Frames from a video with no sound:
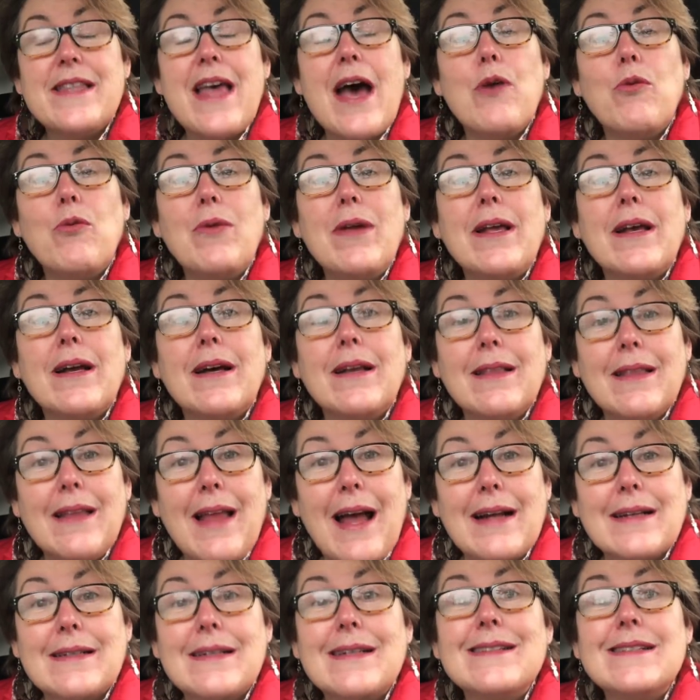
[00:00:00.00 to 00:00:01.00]
that we
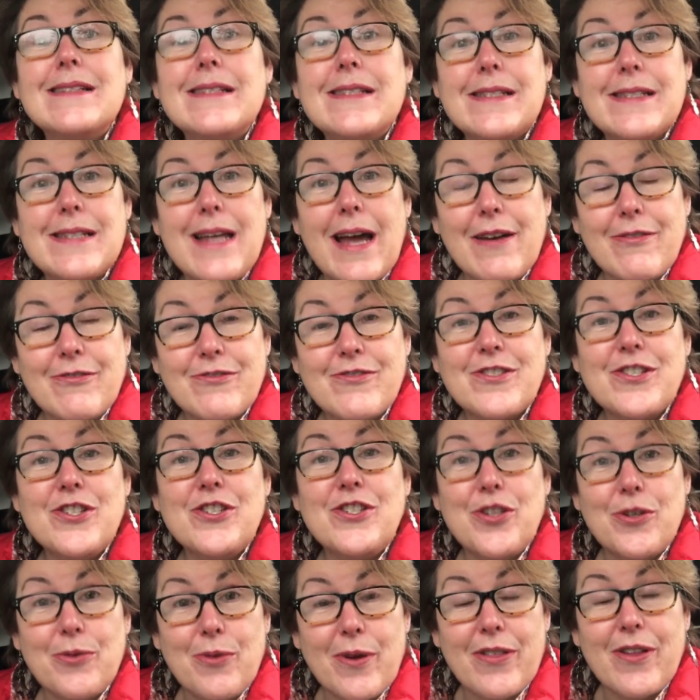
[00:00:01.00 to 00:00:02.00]
collect stuff to
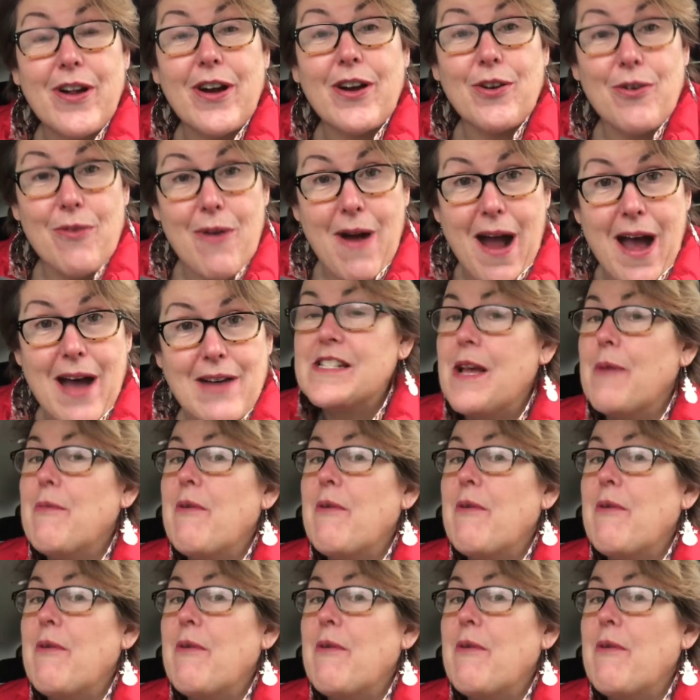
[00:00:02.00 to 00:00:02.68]
do with our craft.